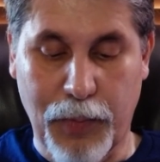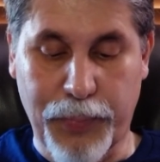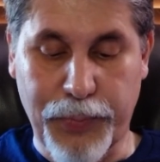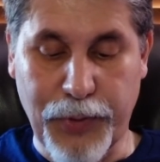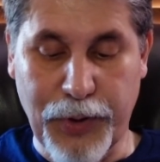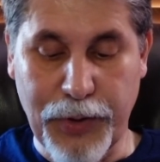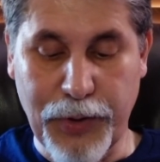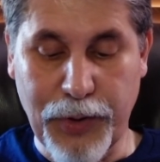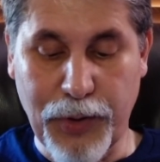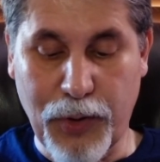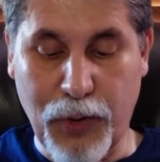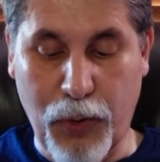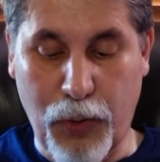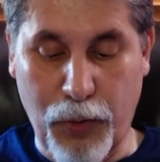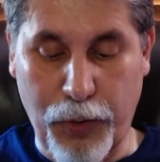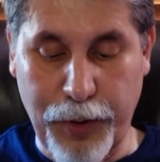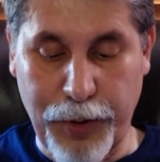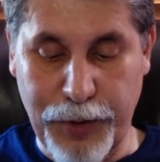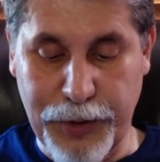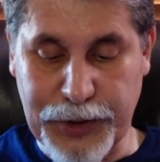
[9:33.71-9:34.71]
Brother
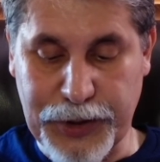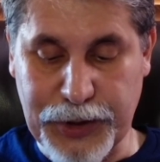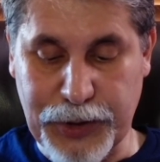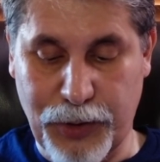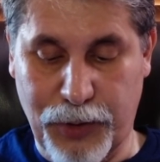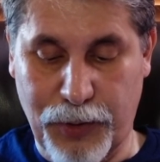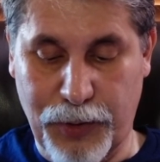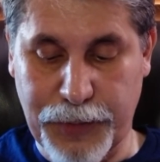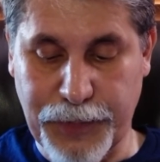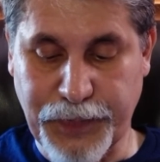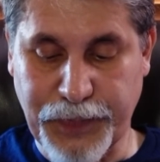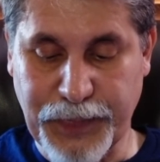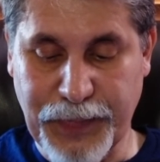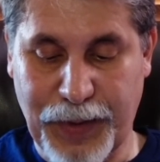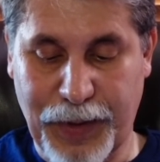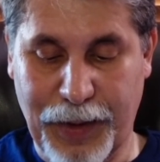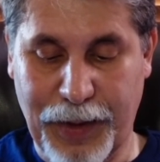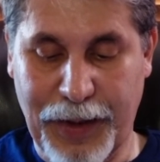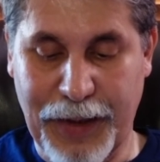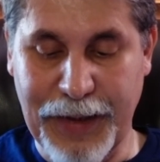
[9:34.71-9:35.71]
Cornerstone
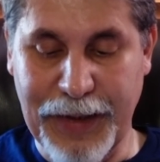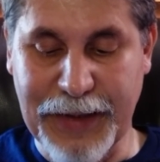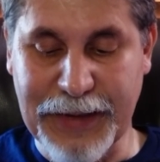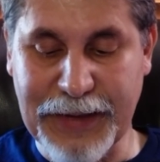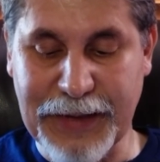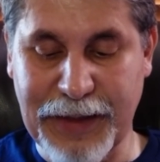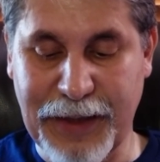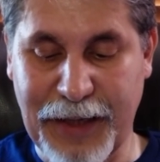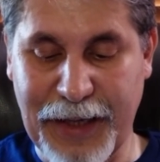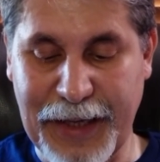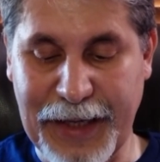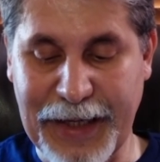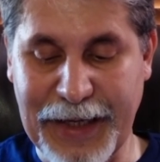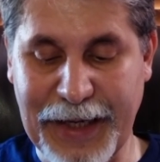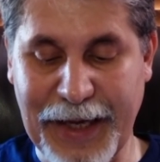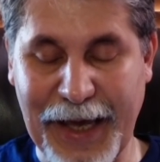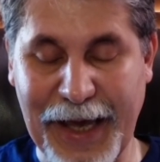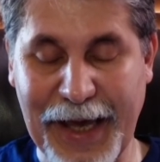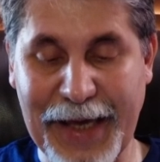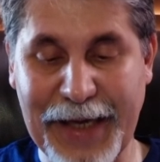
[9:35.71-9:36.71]
in his
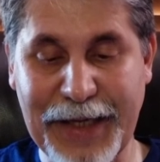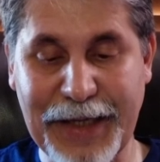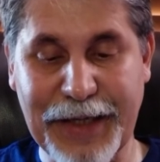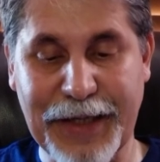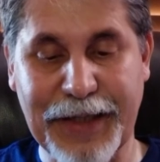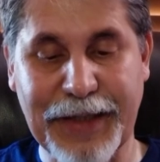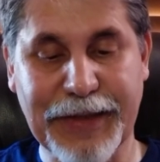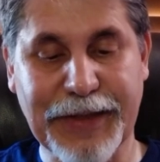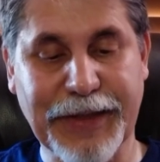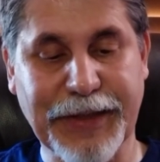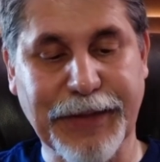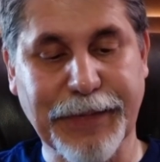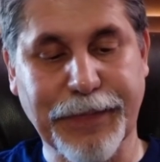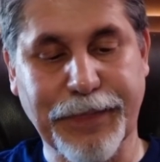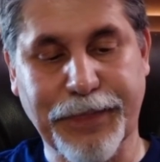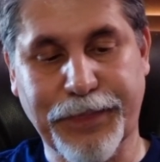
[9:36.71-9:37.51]
late 80s